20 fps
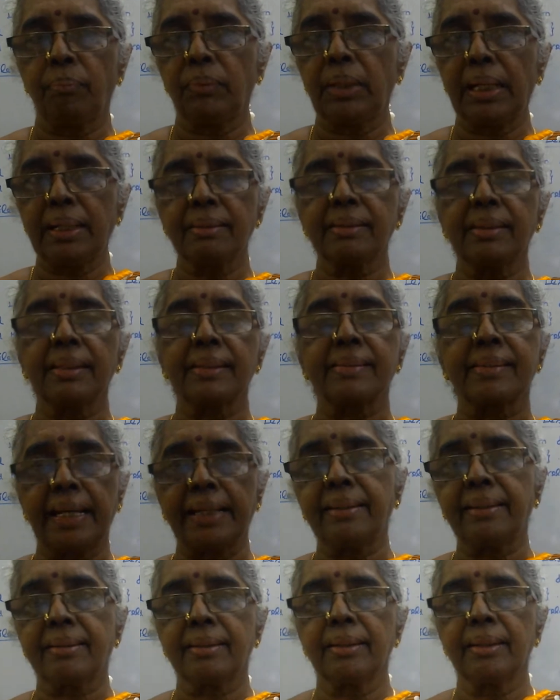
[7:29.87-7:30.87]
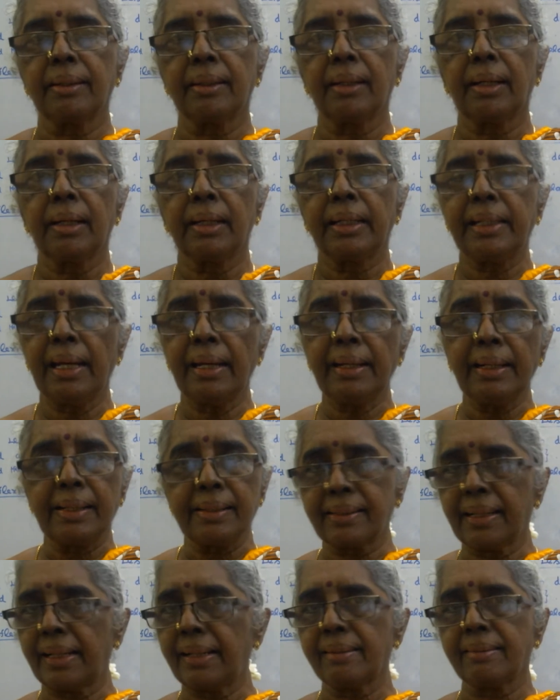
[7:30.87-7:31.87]
that is the set. Here
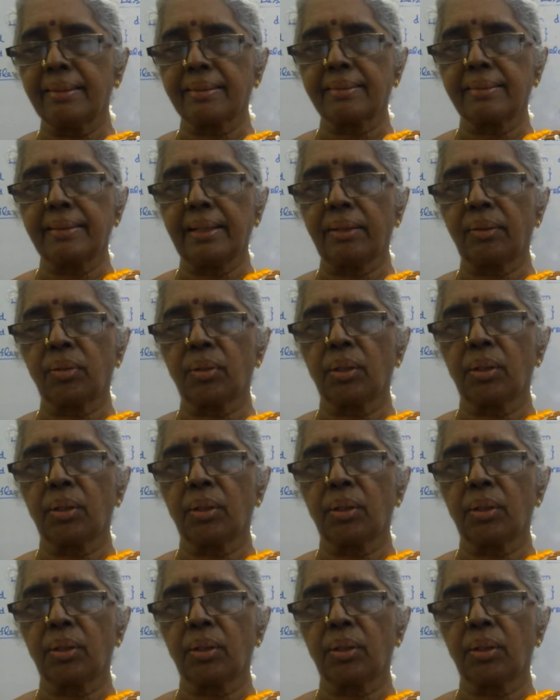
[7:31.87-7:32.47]
Z is the set.